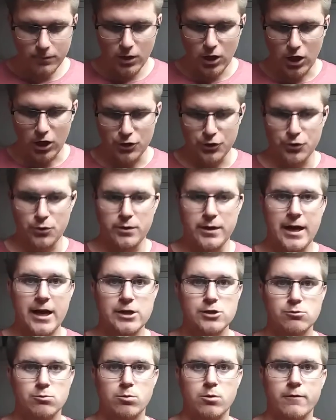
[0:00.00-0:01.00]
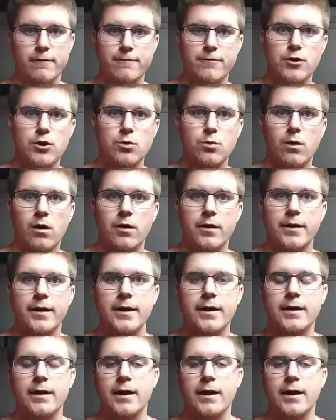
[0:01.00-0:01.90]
I'll do an actual review on it.